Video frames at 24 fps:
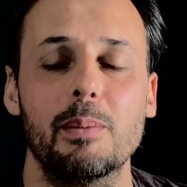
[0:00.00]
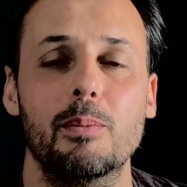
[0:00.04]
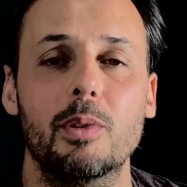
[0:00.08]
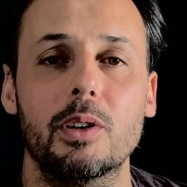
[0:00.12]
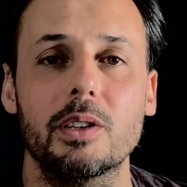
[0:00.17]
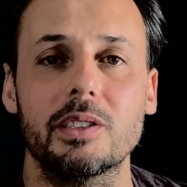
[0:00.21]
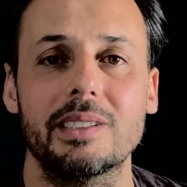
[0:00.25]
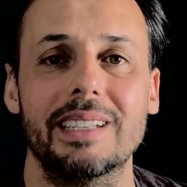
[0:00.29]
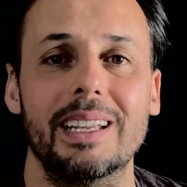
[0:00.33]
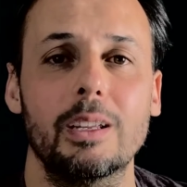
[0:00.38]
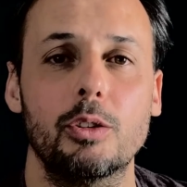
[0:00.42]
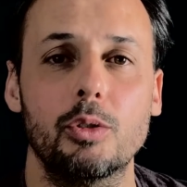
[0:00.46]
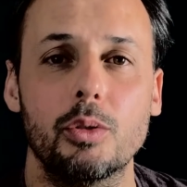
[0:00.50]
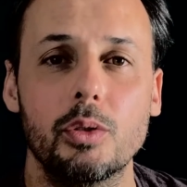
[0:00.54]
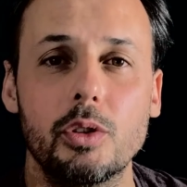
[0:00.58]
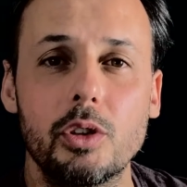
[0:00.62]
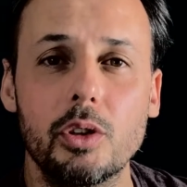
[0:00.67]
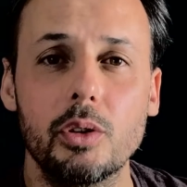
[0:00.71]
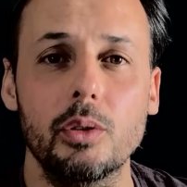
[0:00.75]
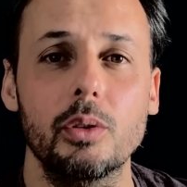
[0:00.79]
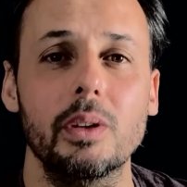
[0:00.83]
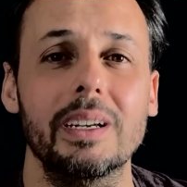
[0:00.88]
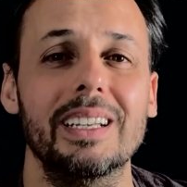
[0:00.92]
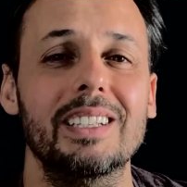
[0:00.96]
Birthday to
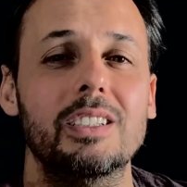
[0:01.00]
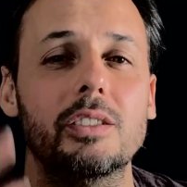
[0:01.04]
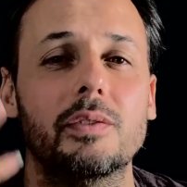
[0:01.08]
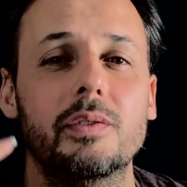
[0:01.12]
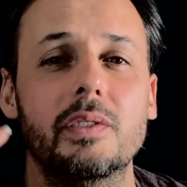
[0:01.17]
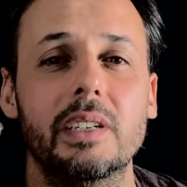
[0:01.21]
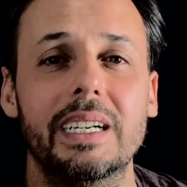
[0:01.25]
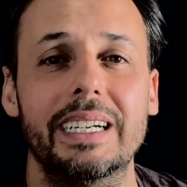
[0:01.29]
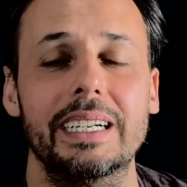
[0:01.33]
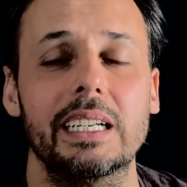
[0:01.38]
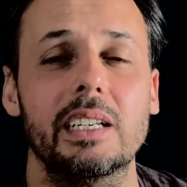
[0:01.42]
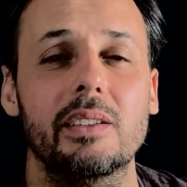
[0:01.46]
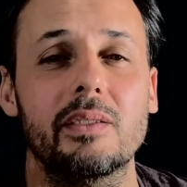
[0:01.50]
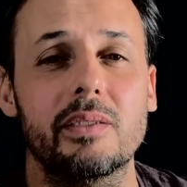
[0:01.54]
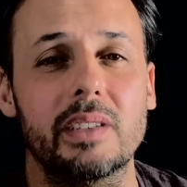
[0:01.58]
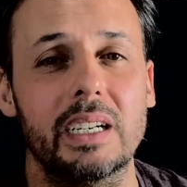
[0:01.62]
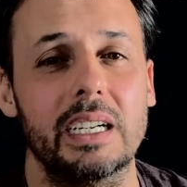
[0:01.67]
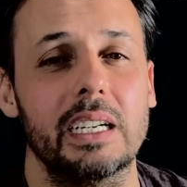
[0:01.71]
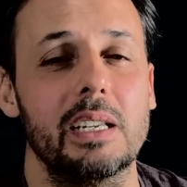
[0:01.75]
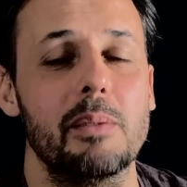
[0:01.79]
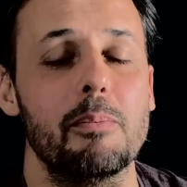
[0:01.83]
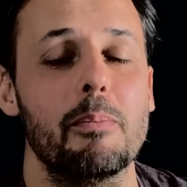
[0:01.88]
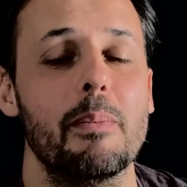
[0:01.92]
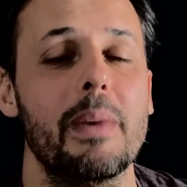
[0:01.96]
You is very,
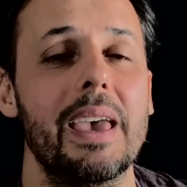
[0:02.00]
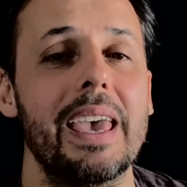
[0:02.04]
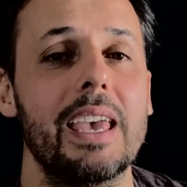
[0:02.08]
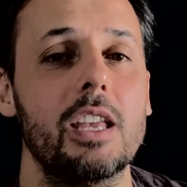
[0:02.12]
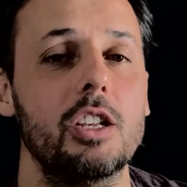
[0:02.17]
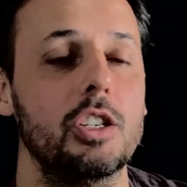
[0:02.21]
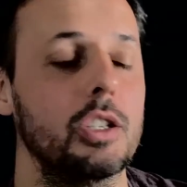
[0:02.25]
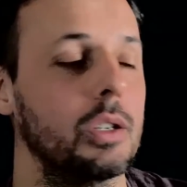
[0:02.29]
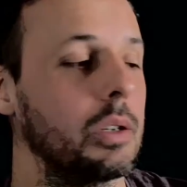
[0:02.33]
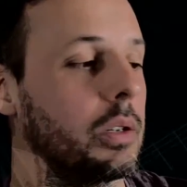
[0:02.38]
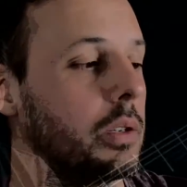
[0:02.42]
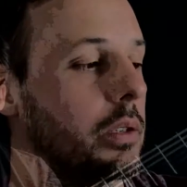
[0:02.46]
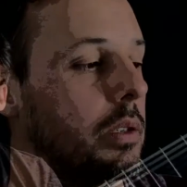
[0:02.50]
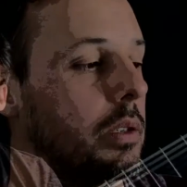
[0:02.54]
very major.